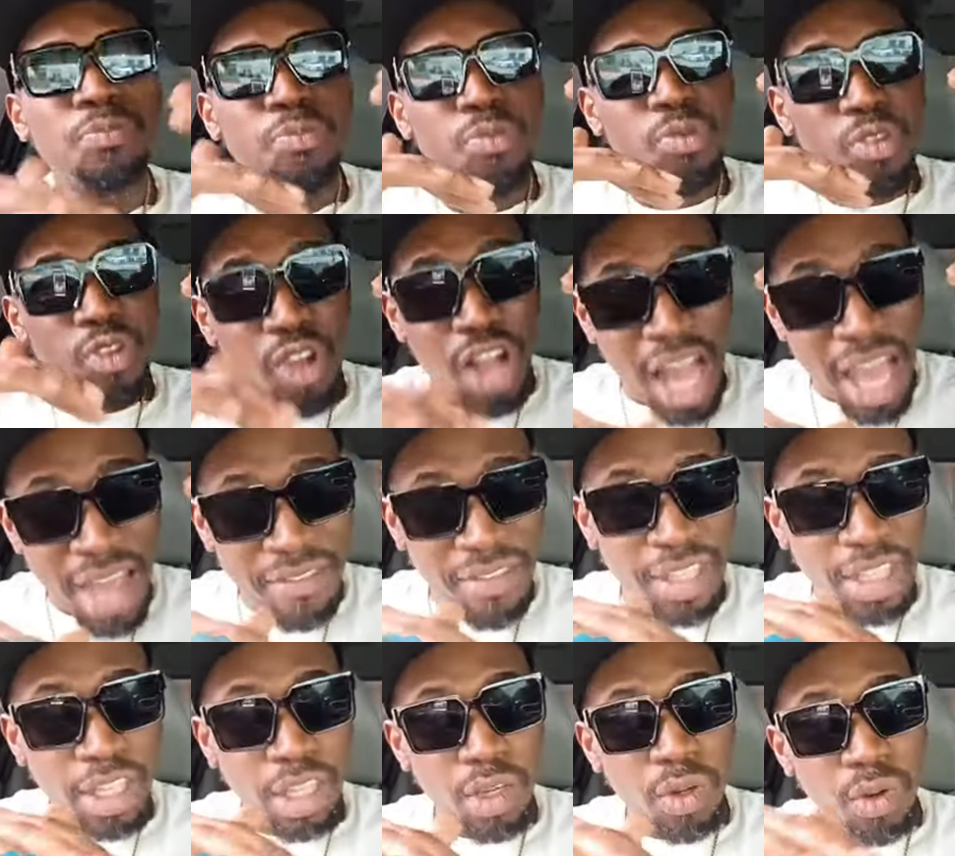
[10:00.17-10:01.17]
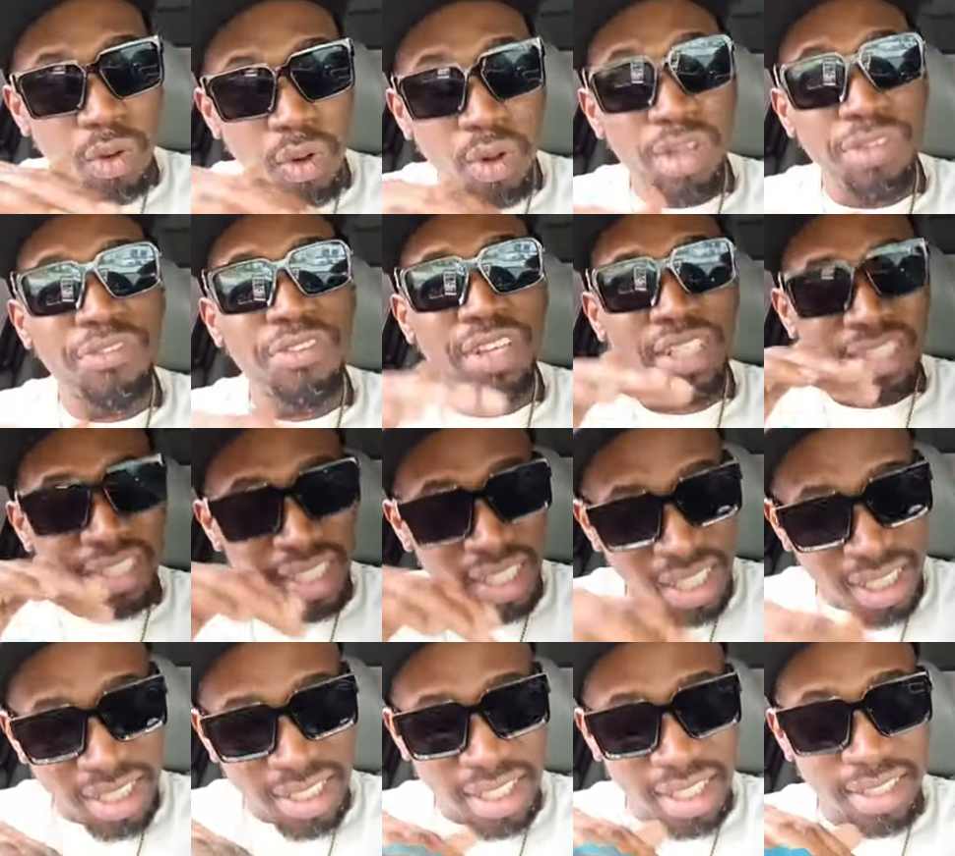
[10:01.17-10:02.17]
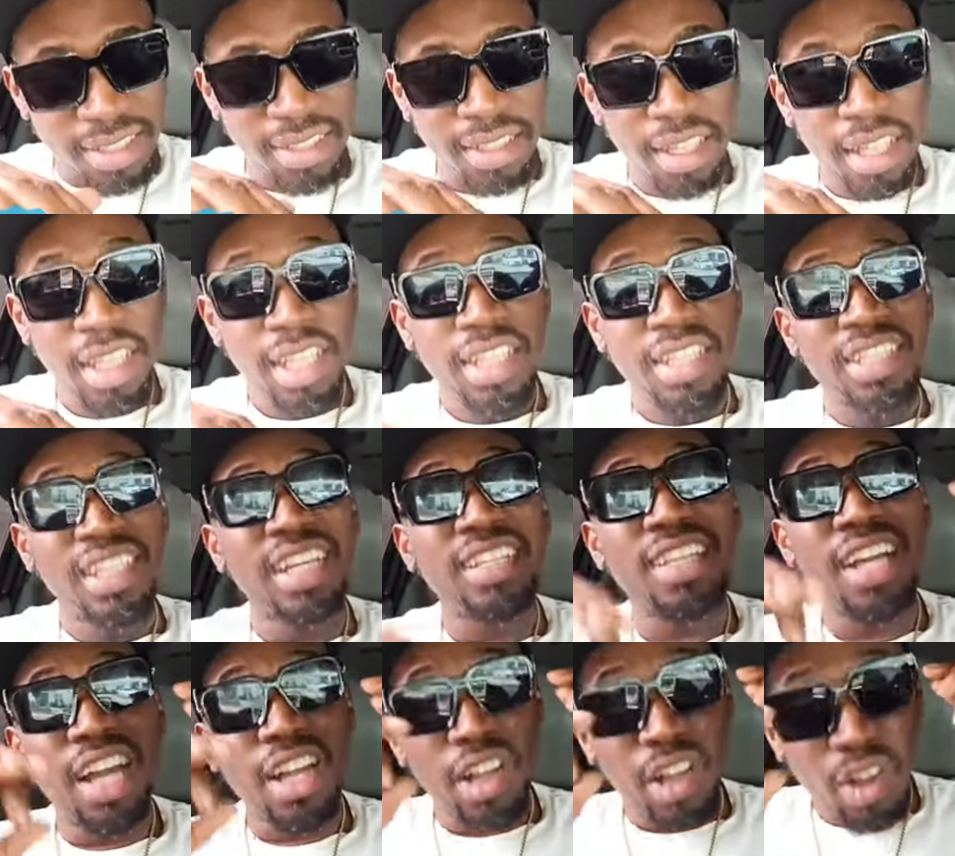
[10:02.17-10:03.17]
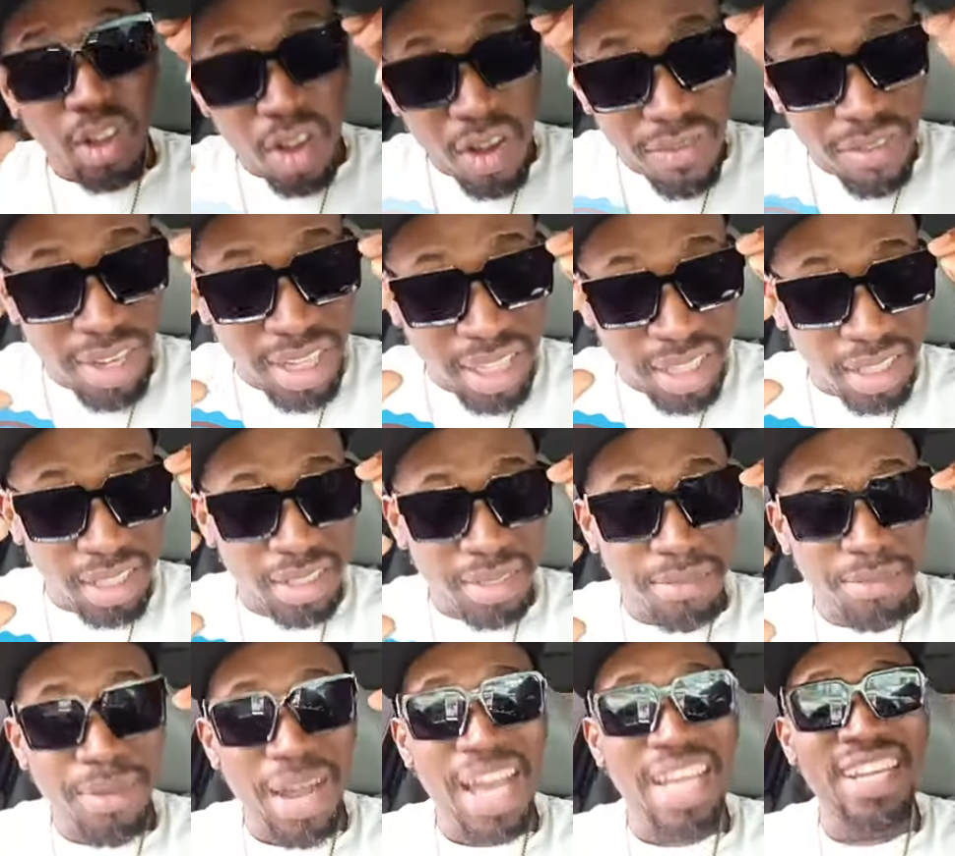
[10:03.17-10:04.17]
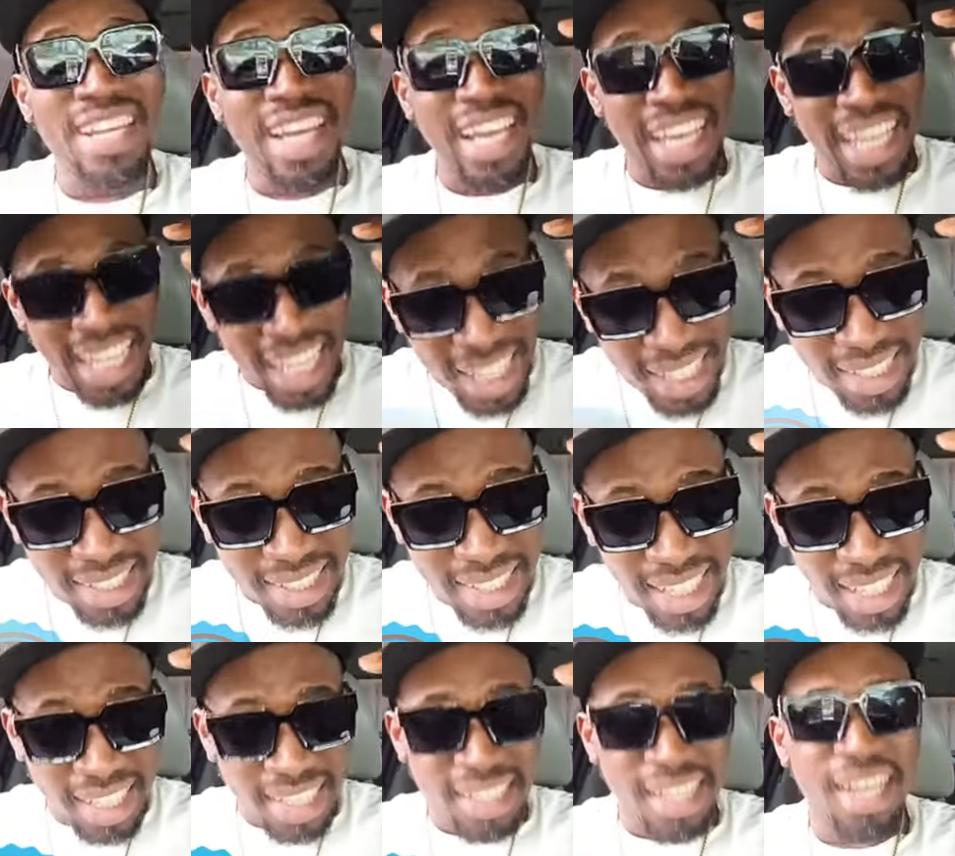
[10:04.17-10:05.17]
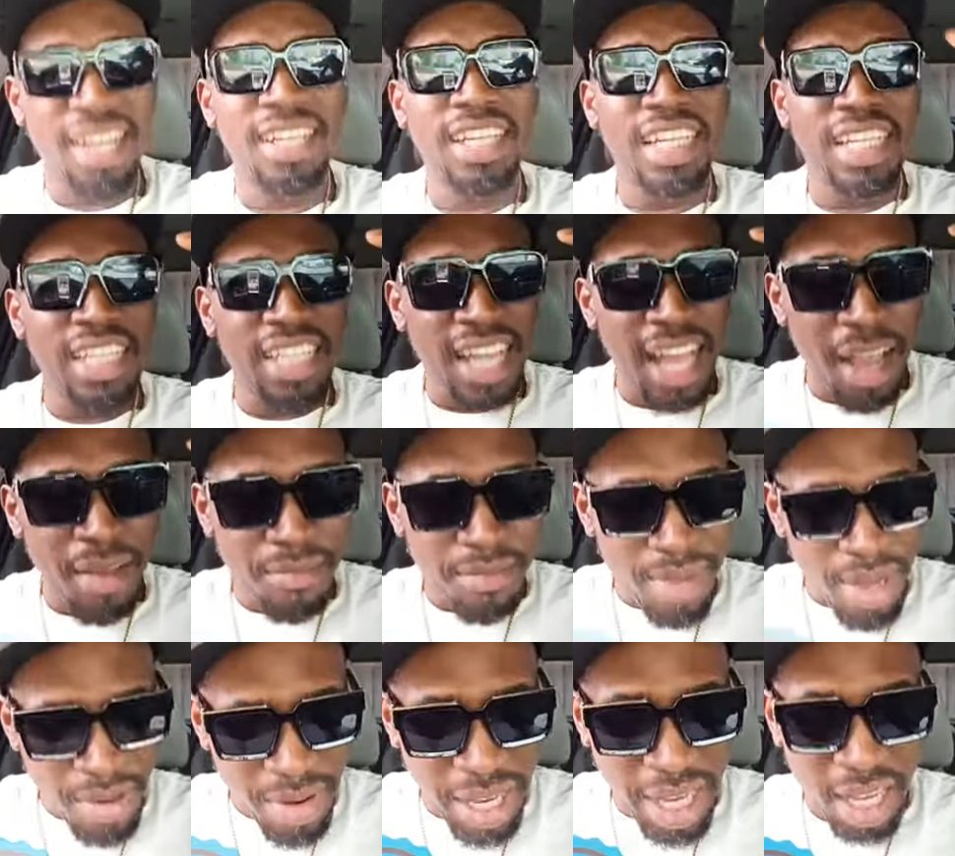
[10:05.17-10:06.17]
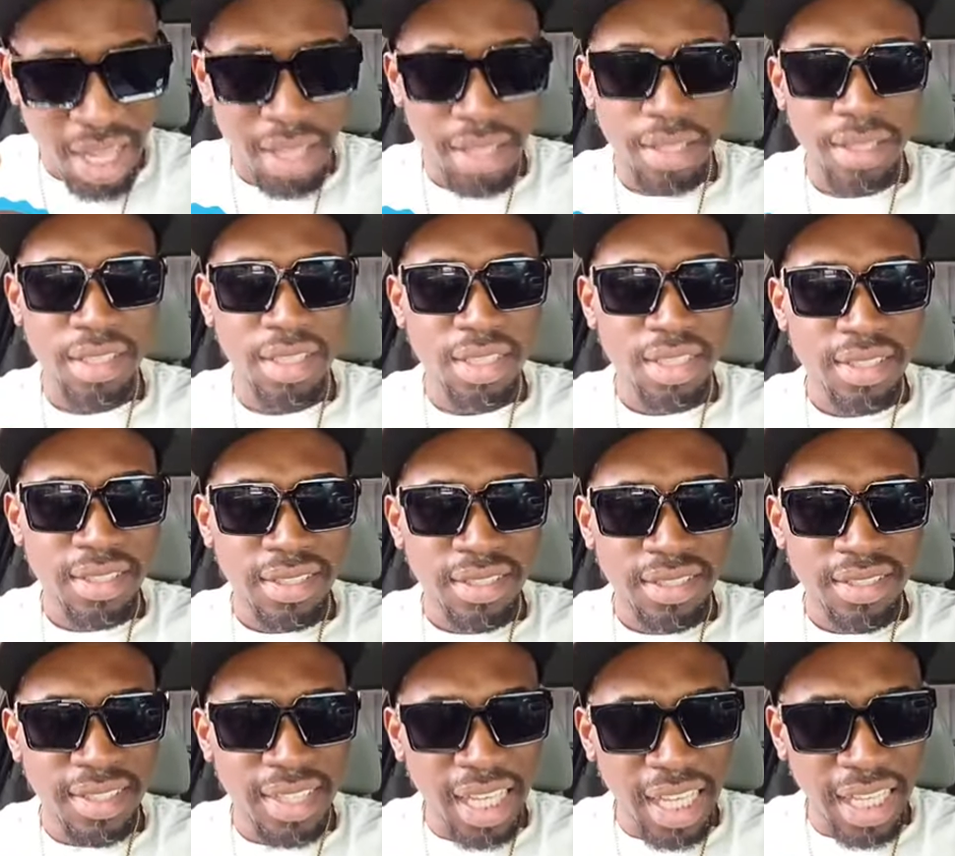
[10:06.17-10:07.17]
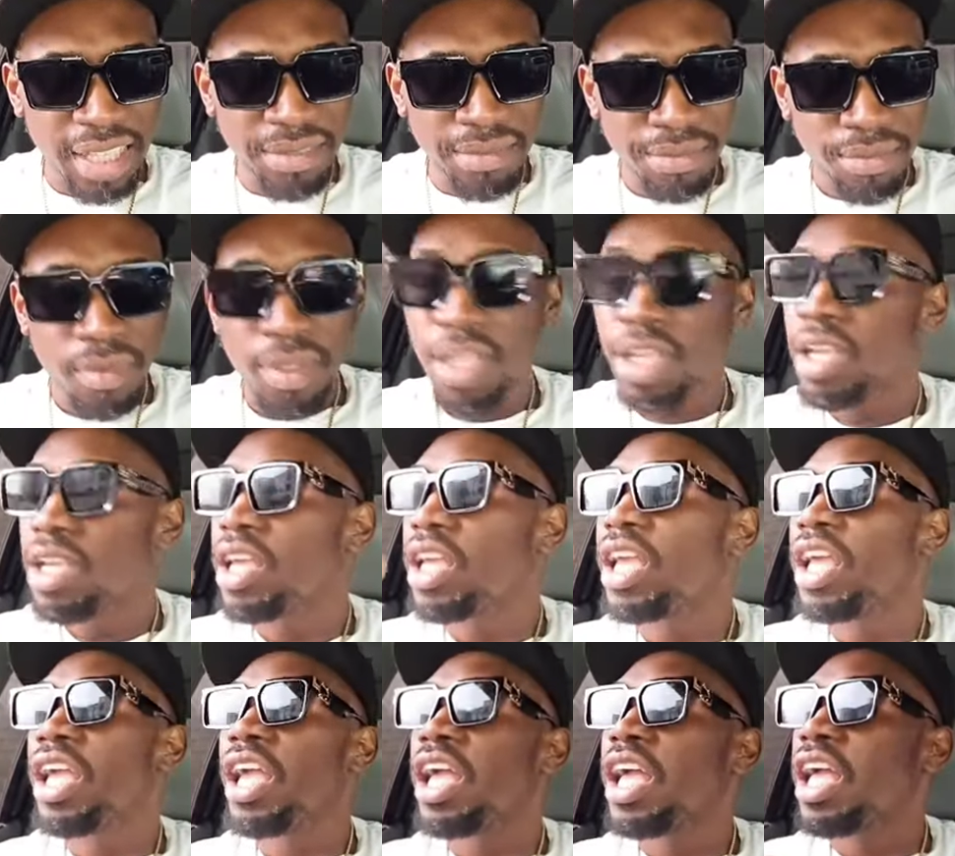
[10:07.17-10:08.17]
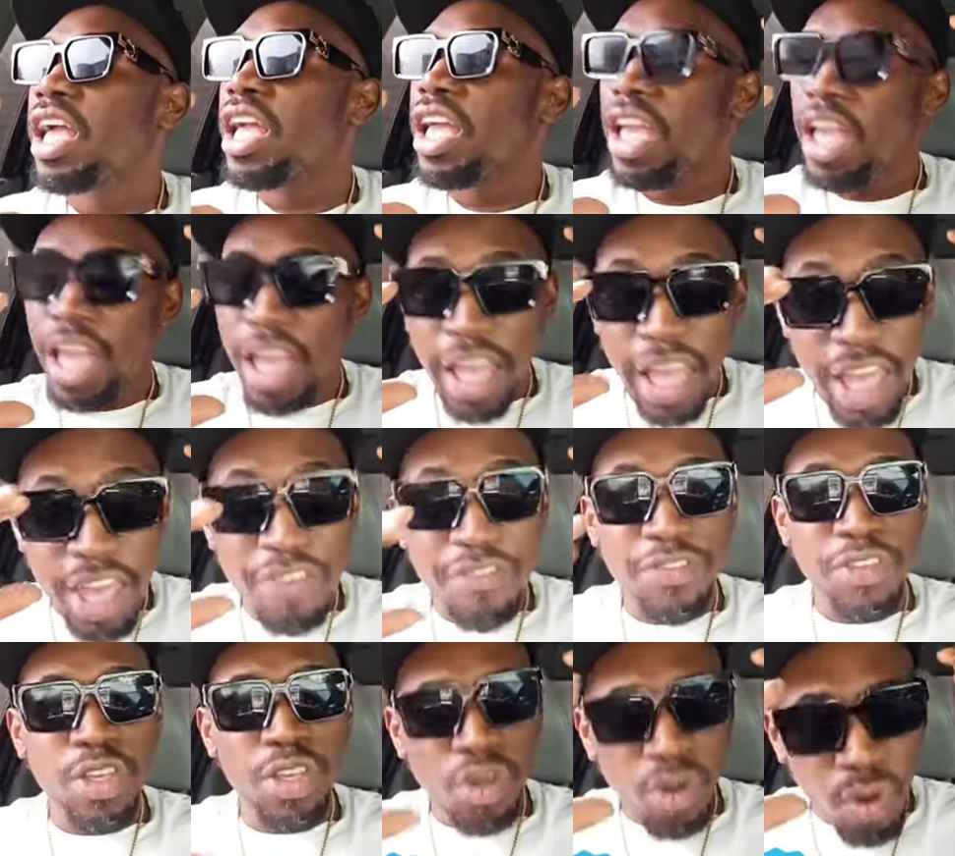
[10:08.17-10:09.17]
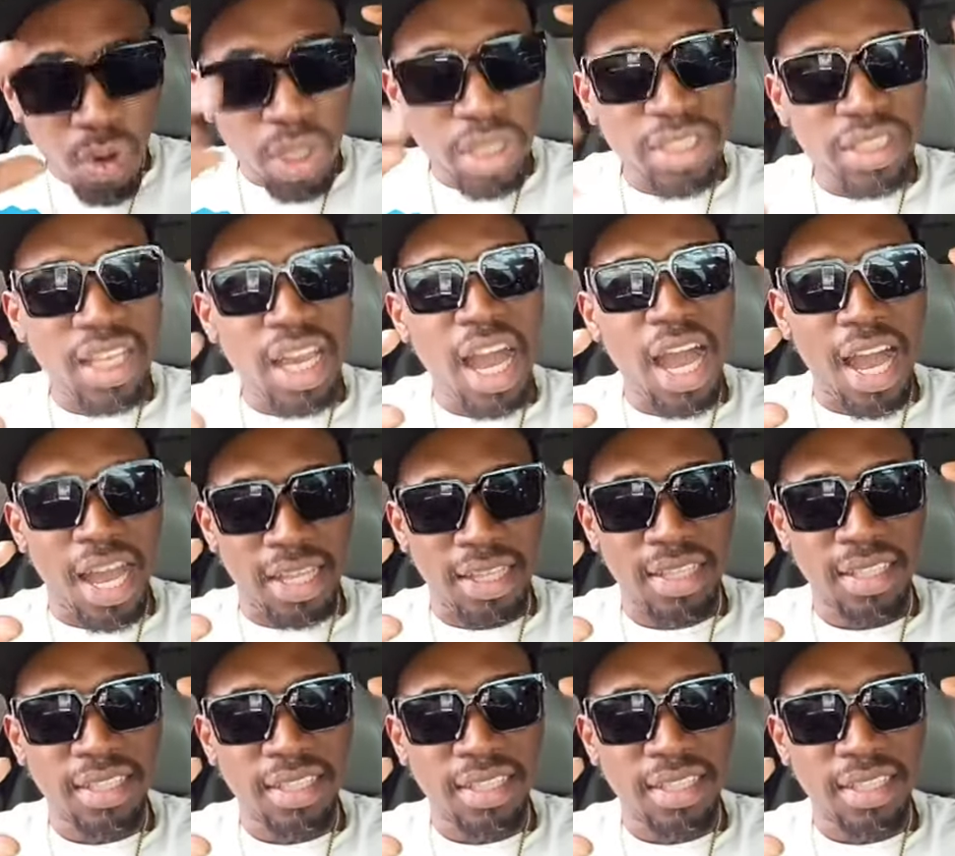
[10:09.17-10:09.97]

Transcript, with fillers: privately owned facilities that are governed by the health sector in America. Then, if you start